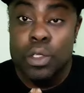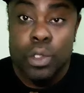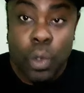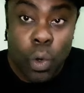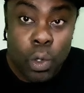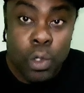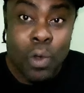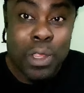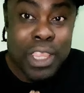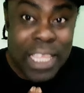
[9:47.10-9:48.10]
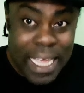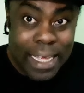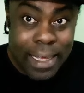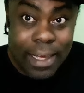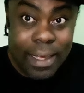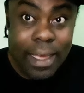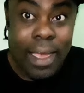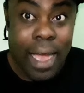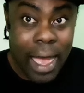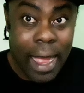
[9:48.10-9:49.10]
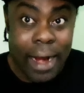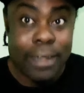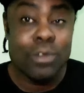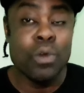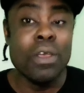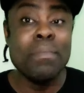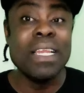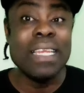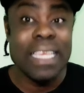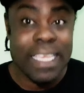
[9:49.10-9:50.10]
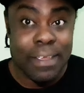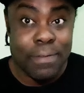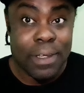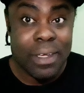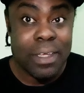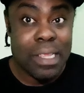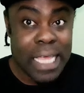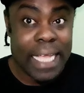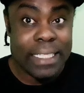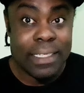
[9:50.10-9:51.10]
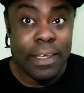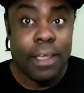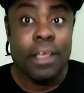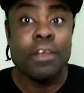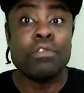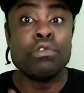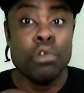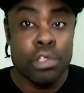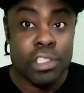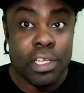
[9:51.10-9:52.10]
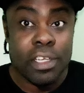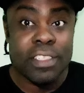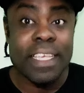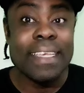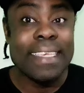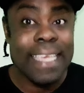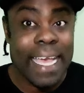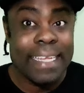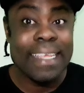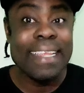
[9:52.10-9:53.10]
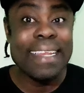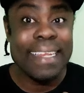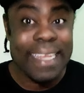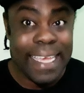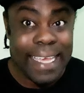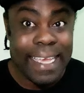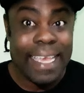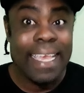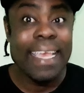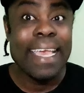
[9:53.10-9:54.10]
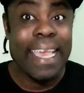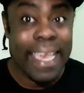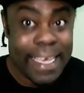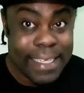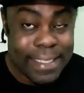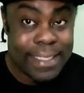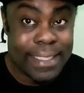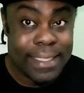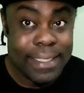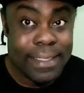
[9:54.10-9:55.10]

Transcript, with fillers: Do you think or do you believe that roosters can lay eggs?